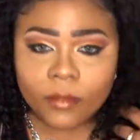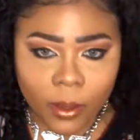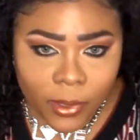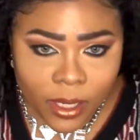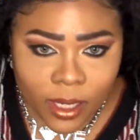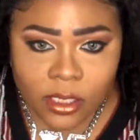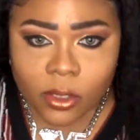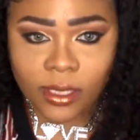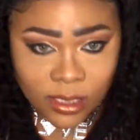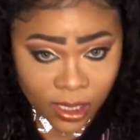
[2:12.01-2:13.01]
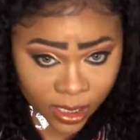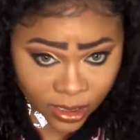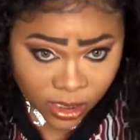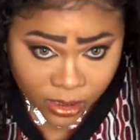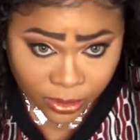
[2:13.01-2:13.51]
But yeah, so let's get
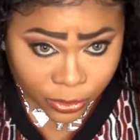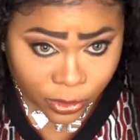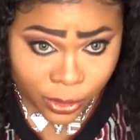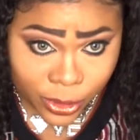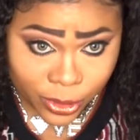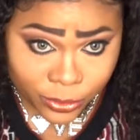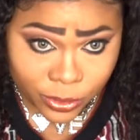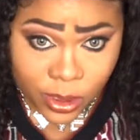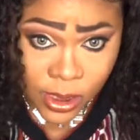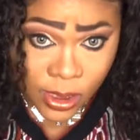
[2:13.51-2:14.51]
into these curls.